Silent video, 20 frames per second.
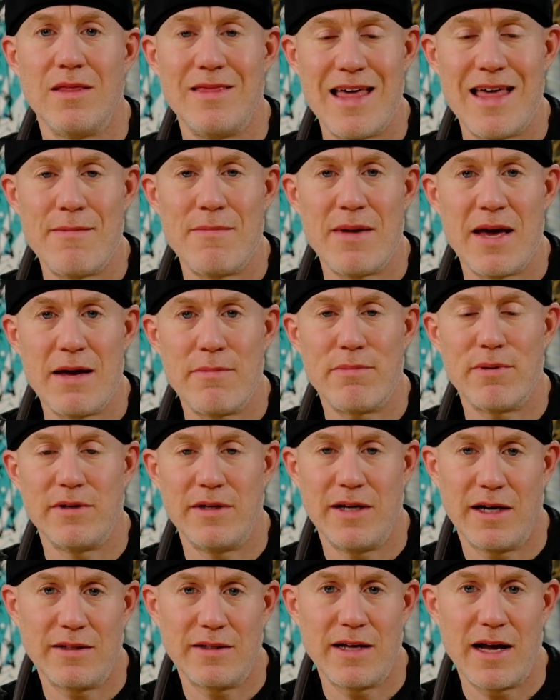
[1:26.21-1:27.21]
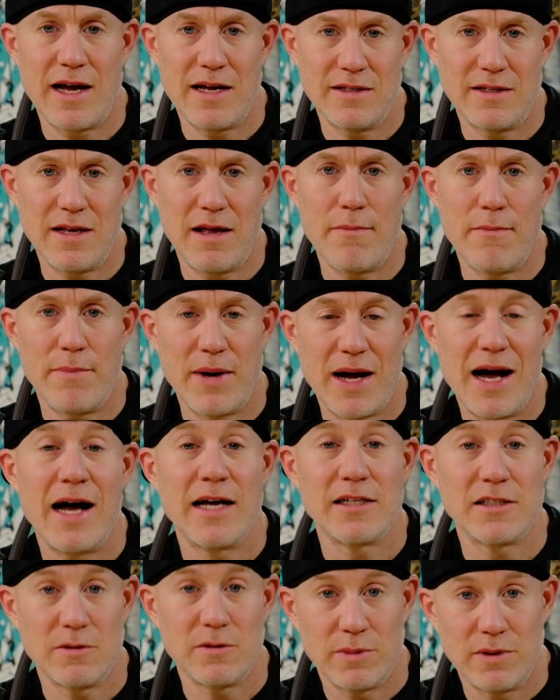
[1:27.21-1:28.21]
they may predict as
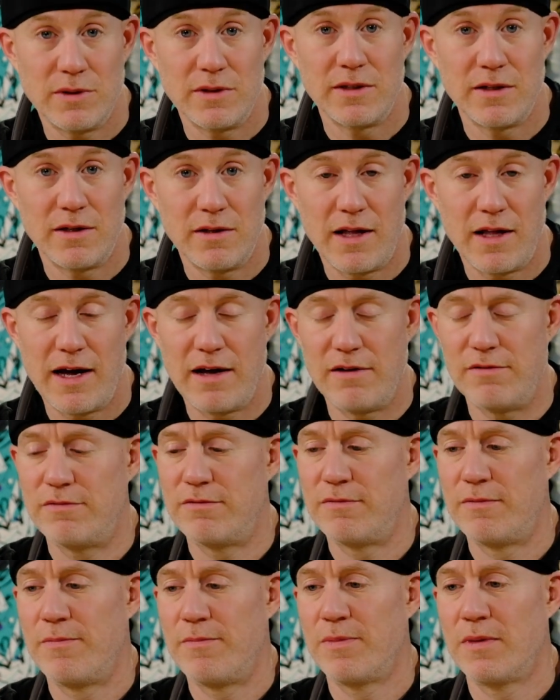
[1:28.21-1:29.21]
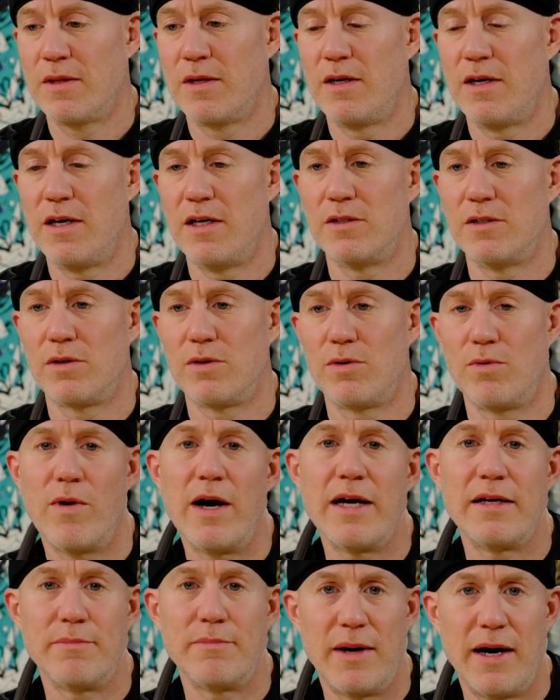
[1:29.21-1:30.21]
impossible in their life is
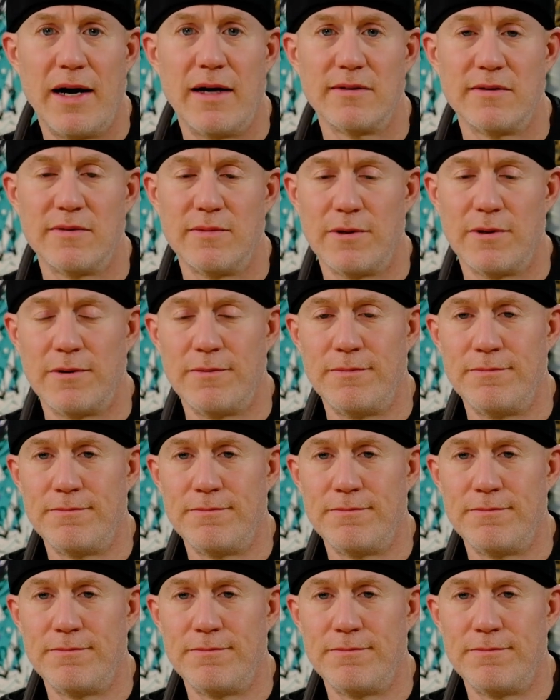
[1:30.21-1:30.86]
quite possible.